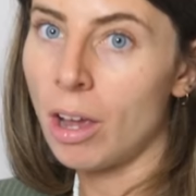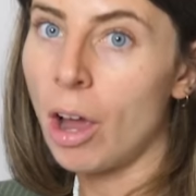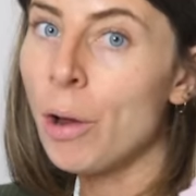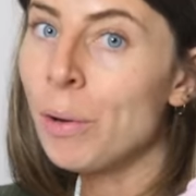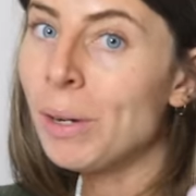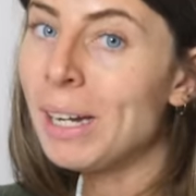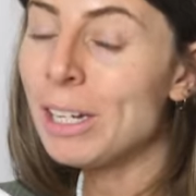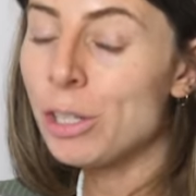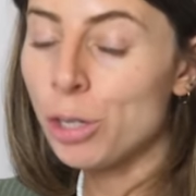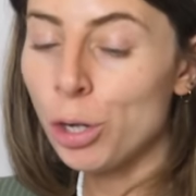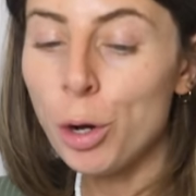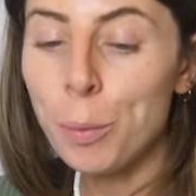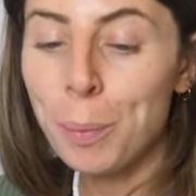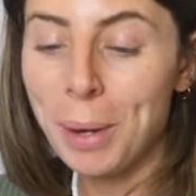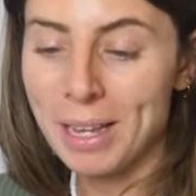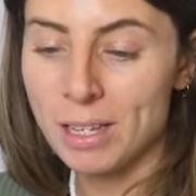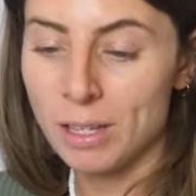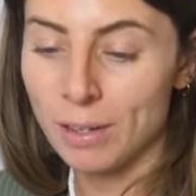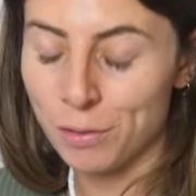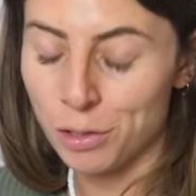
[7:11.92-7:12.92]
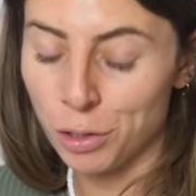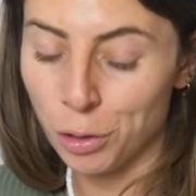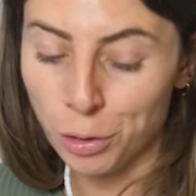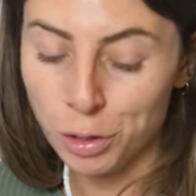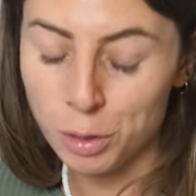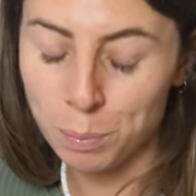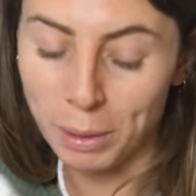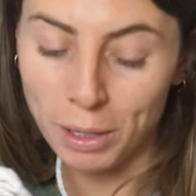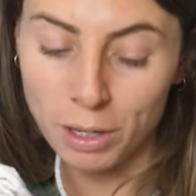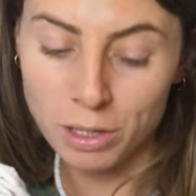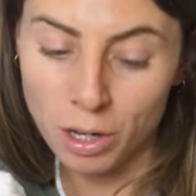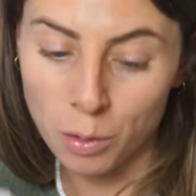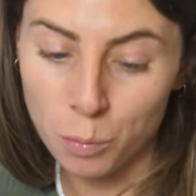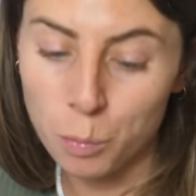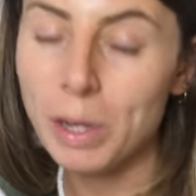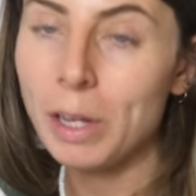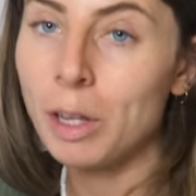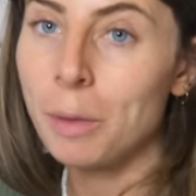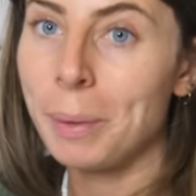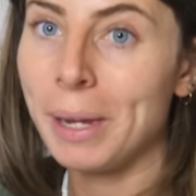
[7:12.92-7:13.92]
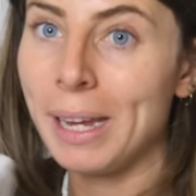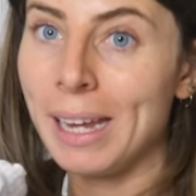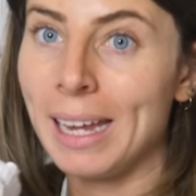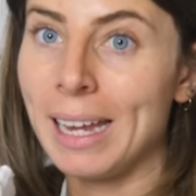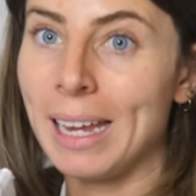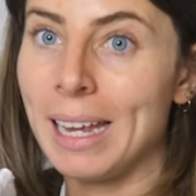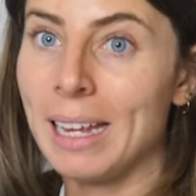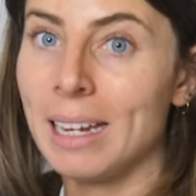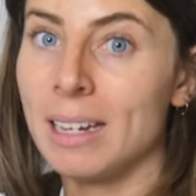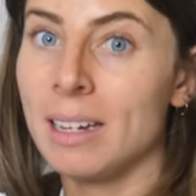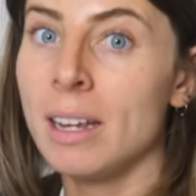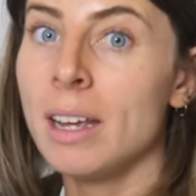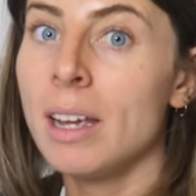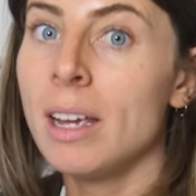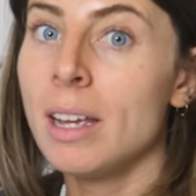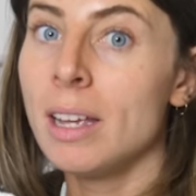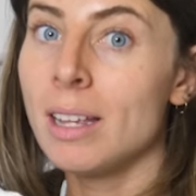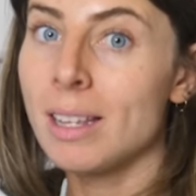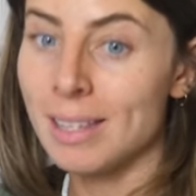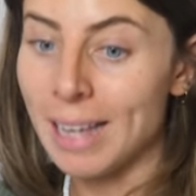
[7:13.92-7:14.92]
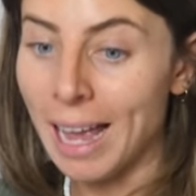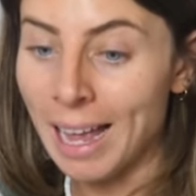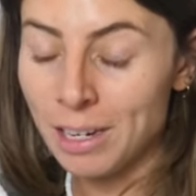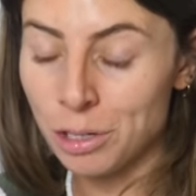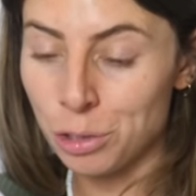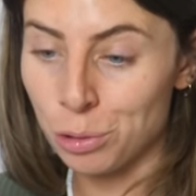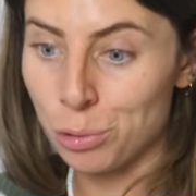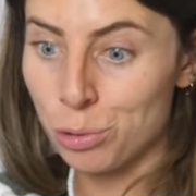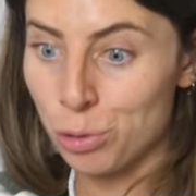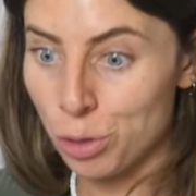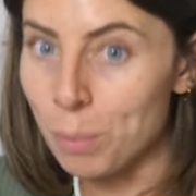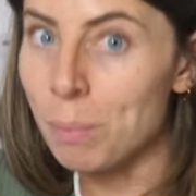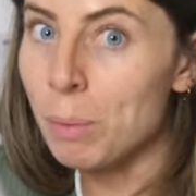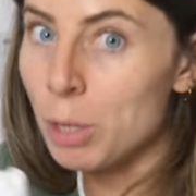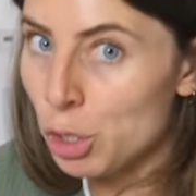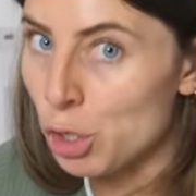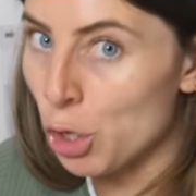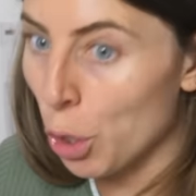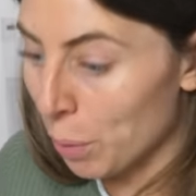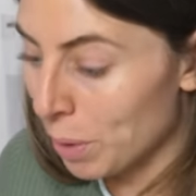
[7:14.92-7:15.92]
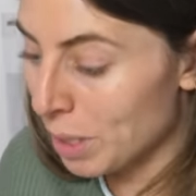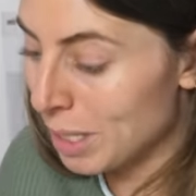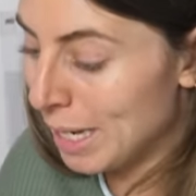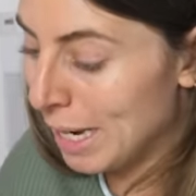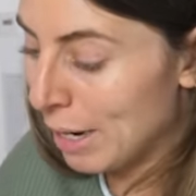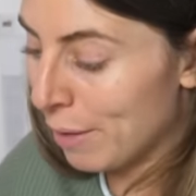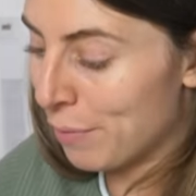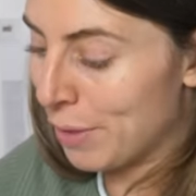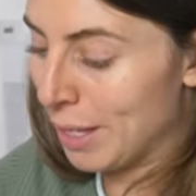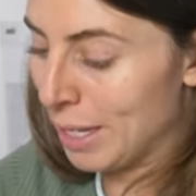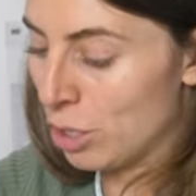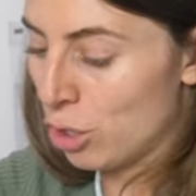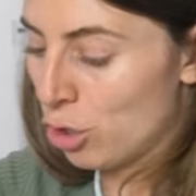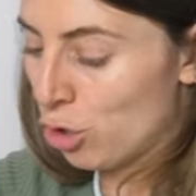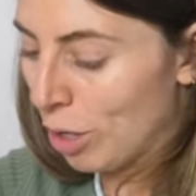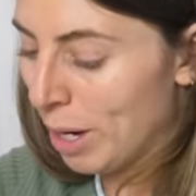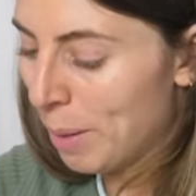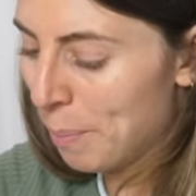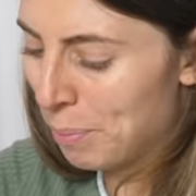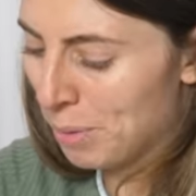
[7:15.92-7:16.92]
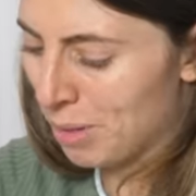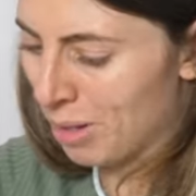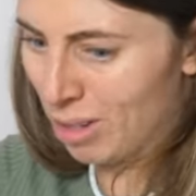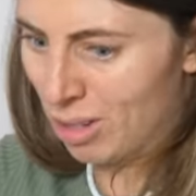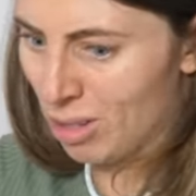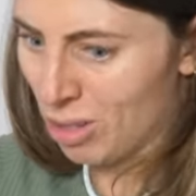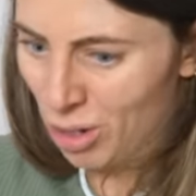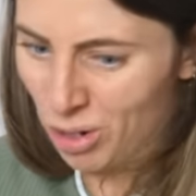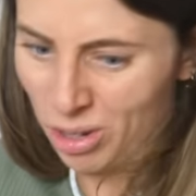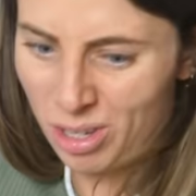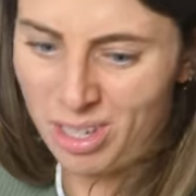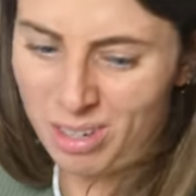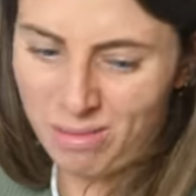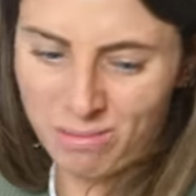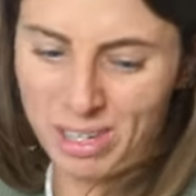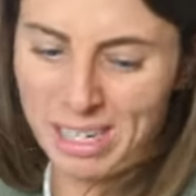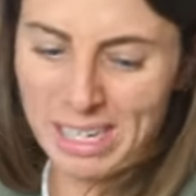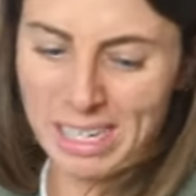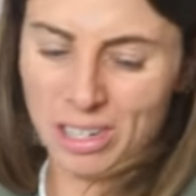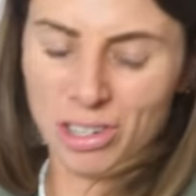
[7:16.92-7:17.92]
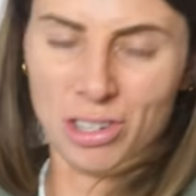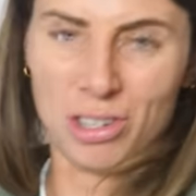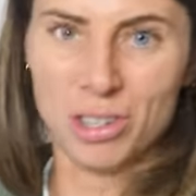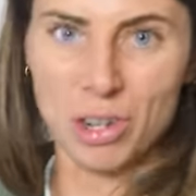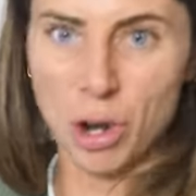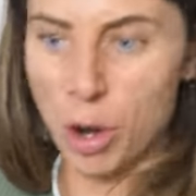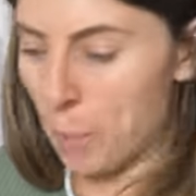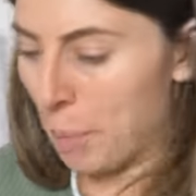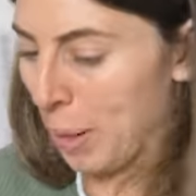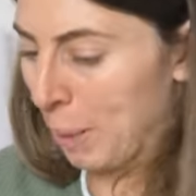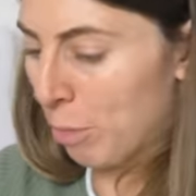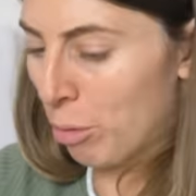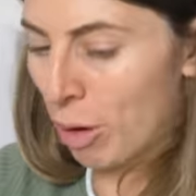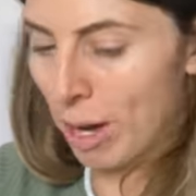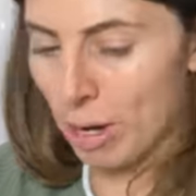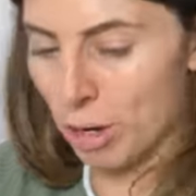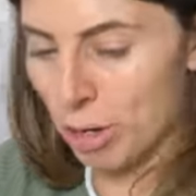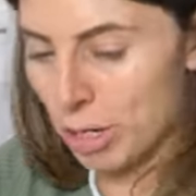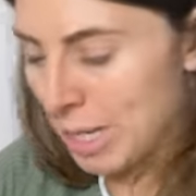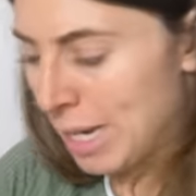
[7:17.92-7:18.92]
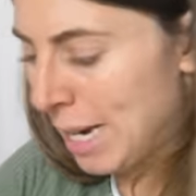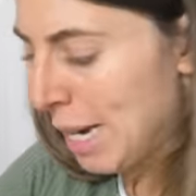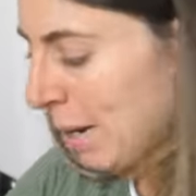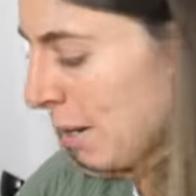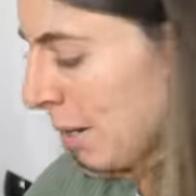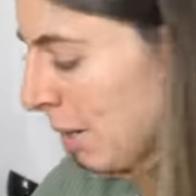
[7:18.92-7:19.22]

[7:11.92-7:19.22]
only two pairs of socks because I will be in sandals the majority of this trip, so socks are really just not a big priority.